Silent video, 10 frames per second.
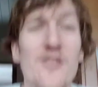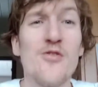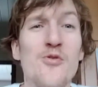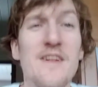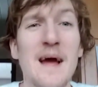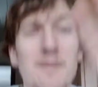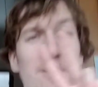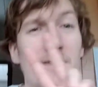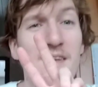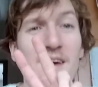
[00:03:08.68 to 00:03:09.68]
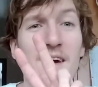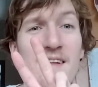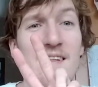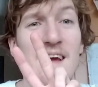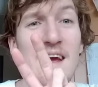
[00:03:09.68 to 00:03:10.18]
two times
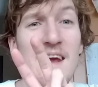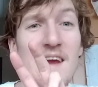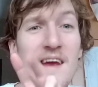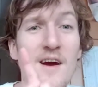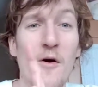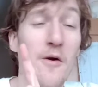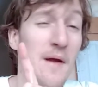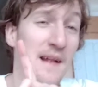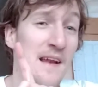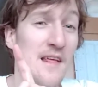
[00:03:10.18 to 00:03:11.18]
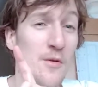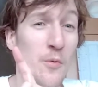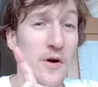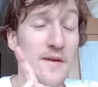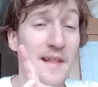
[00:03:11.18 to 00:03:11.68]
a day, or at least
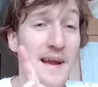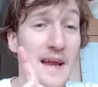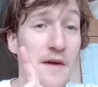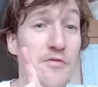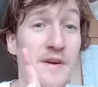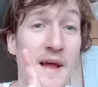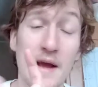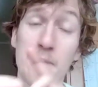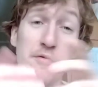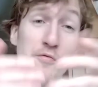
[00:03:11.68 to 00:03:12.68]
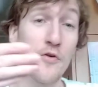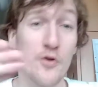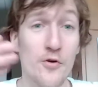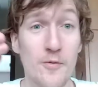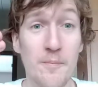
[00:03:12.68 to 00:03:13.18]
once, like every night before you
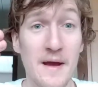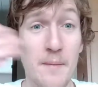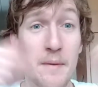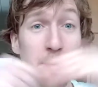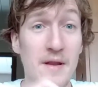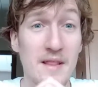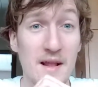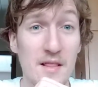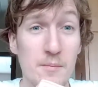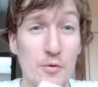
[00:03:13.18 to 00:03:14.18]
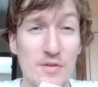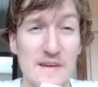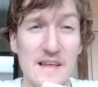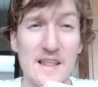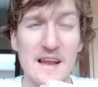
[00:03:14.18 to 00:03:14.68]
go to bed. Maybe that's the most
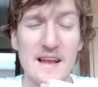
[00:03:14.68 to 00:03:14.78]
easy